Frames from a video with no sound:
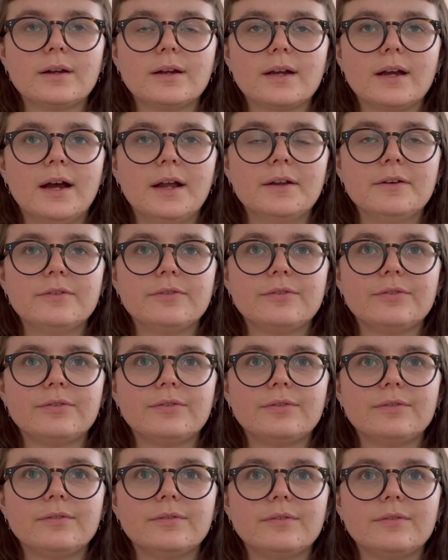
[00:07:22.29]
kind of
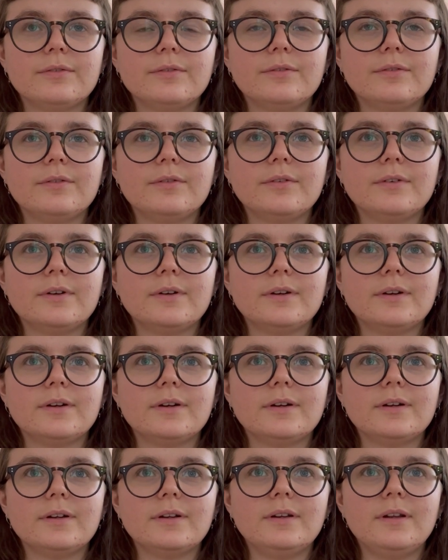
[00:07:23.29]

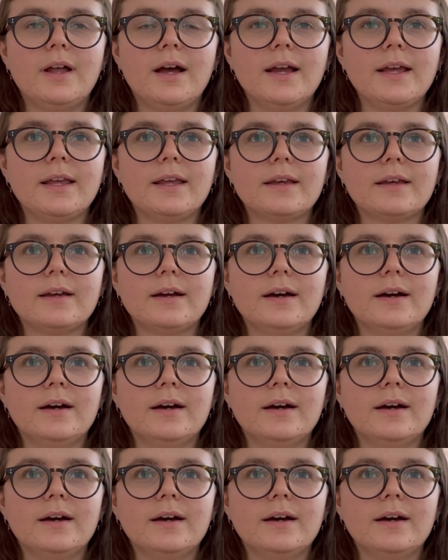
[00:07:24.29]
like